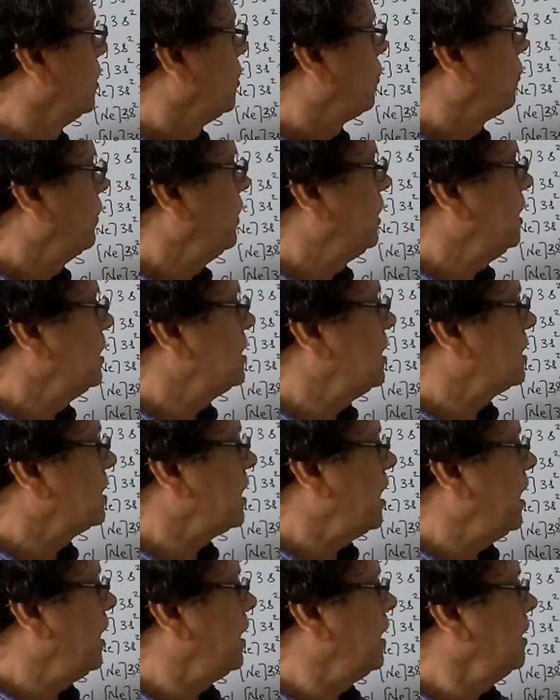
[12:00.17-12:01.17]
26
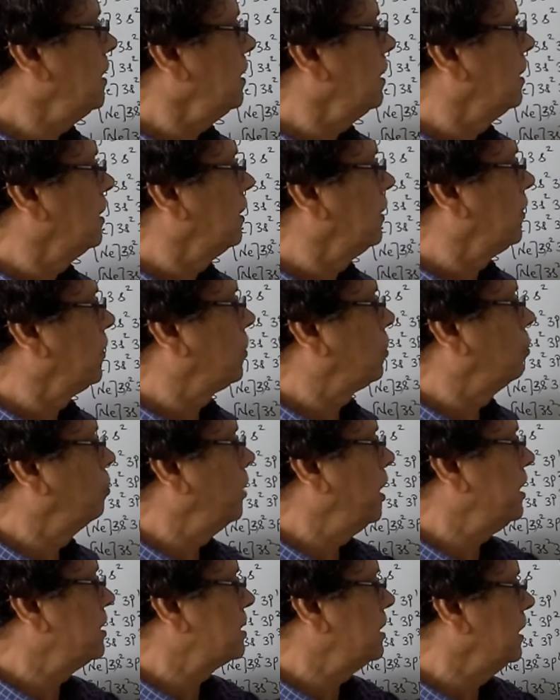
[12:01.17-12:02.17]
iron, 2
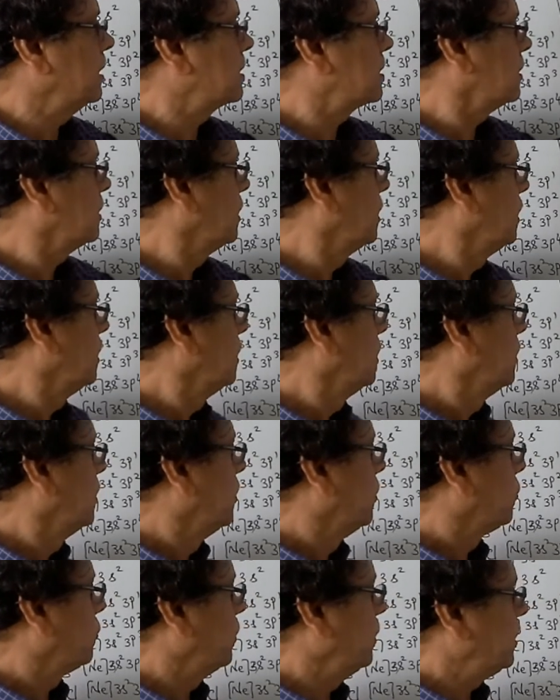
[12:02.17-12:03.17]
and 6.
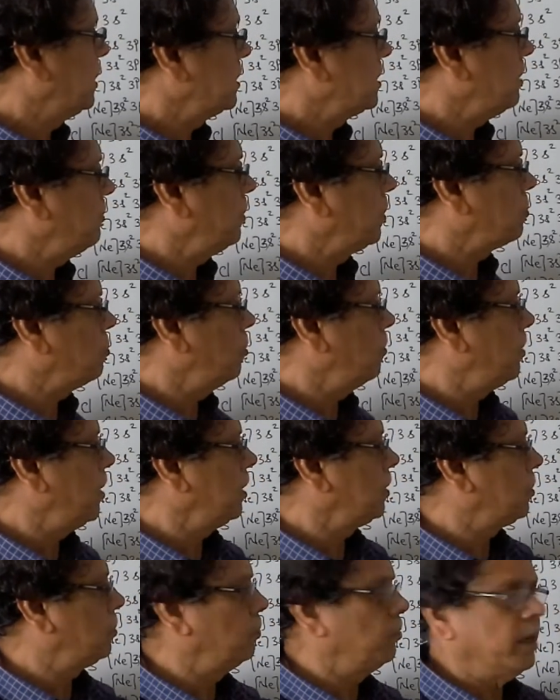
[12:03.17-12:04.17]
27
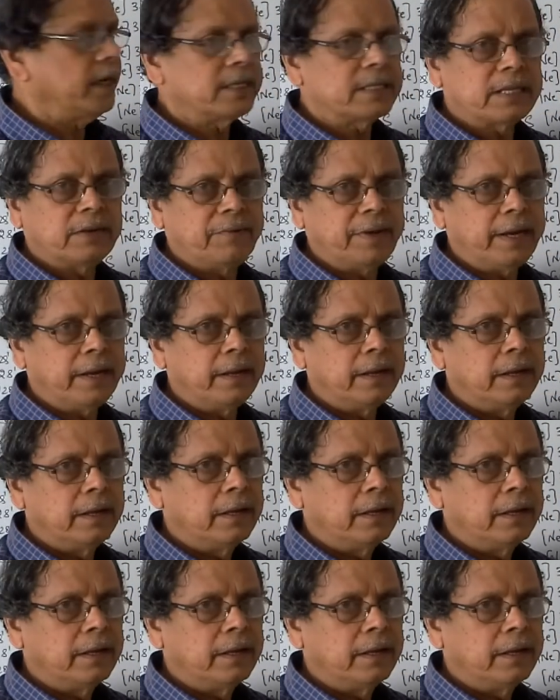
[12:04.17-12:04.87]
cobalt, 2 and 7.